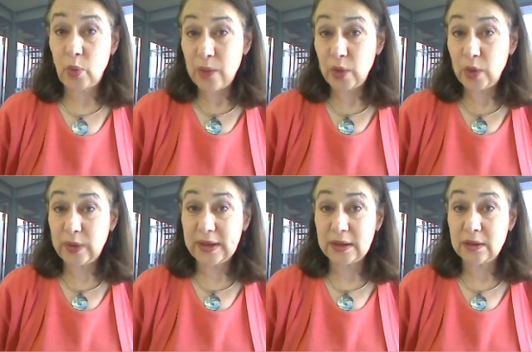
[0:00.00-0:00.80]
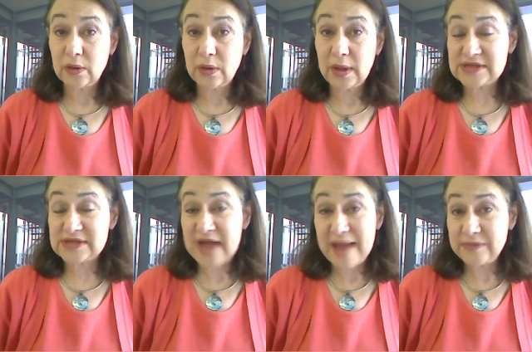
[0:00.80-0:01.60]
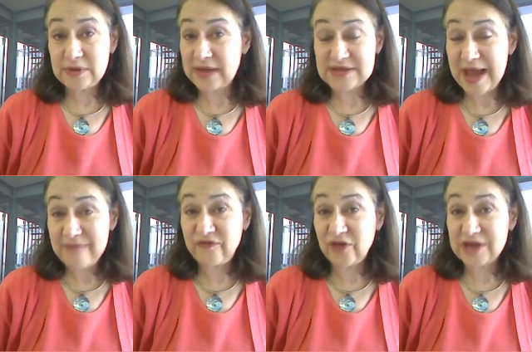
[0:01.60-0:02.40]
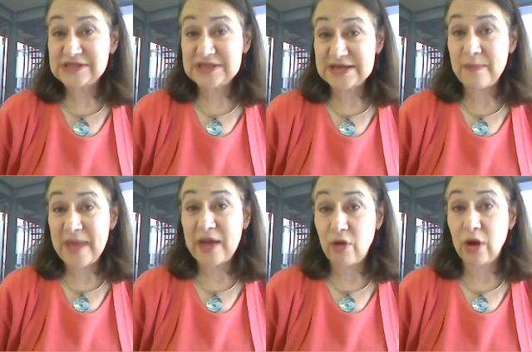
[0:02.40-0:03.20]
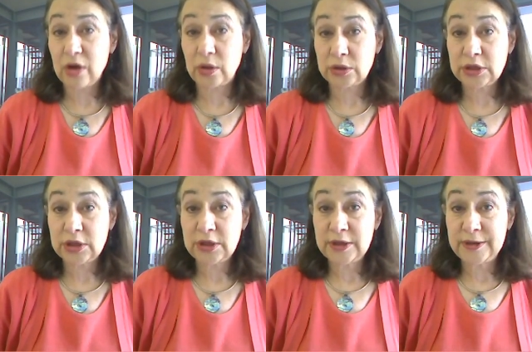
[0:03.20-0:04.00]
Why would we? It's time. It's time for us to take back our gold.